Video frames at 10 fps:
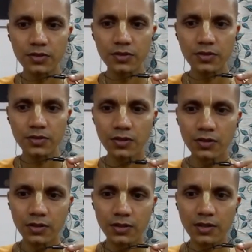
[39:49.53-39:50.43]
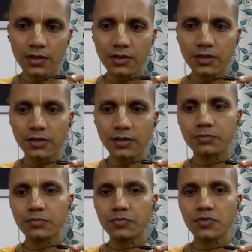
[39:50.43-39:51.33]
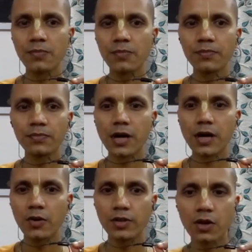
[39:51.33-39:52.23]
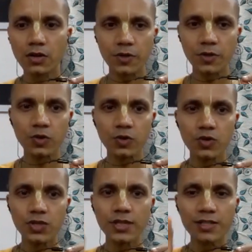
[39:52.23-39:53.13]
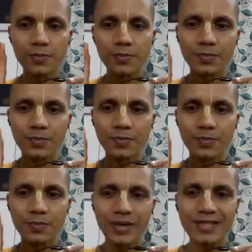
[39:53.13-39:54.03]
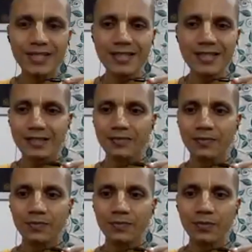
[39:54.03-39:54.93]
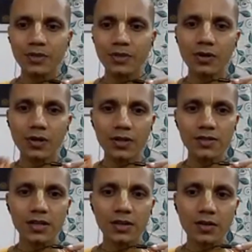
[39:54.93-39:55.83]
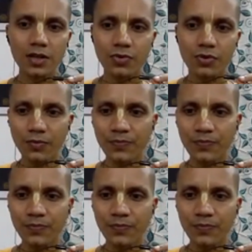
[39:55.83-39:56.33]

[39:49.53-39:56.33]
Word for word: So onion, garlic, um, some Ayurvedic doctors may use it as a medicine, but not as a regular food.